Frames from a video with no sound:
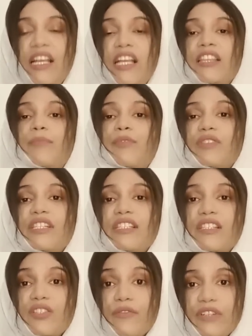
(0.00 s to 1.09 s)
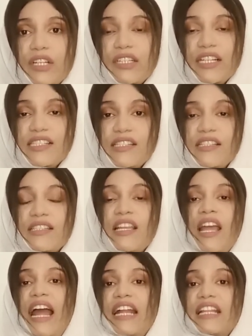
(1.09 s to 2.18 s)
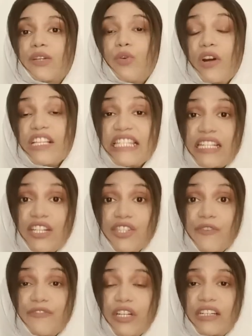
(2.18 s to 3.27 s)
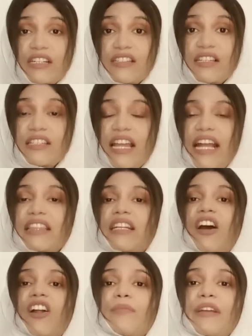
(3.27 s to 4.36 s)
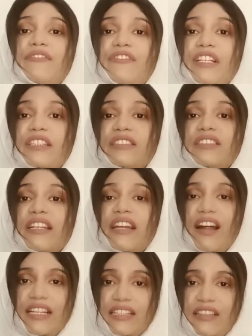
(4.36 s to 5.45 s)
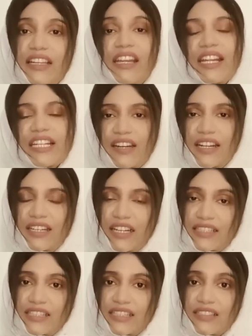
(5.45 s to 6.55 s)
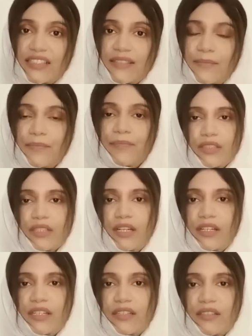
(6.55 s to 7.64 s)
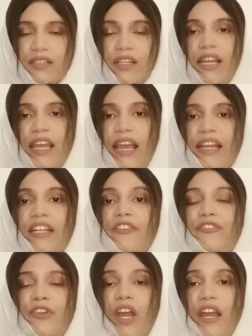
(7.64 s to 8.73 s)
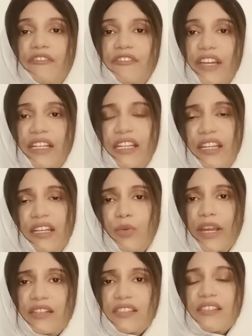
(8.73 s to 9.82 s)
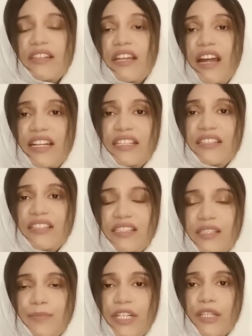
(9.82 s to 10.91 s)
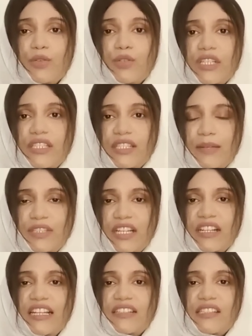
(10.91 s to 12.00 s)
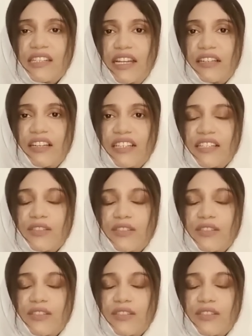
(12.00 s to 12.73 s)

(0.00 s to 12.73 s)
the procedures of trade license, and the consequence of trade license, and the government fees regarding the trade license. And if you have any queries regarding this particular subject, that is trade license